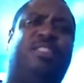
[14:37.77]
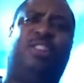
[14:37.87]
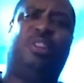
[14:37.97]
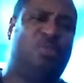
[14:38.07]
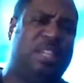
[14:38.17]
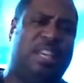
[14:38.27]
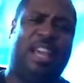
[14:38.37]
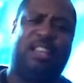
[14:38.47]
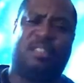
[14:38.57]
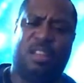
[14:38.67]
Close the
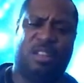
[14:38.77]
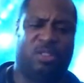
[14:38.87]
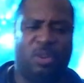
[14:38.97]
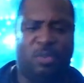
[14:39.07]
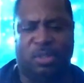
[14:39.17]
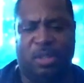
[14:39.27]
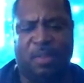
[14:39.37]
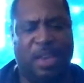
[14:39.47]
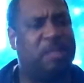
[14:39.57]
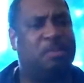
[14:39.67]
gates, cut the servers off.
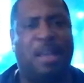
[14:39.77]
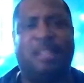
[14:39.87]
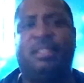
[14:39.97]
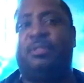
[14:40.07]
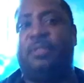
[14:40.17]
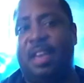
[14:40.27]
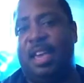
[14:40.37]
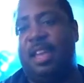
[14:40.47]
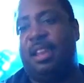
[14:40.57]
Xbox is fine.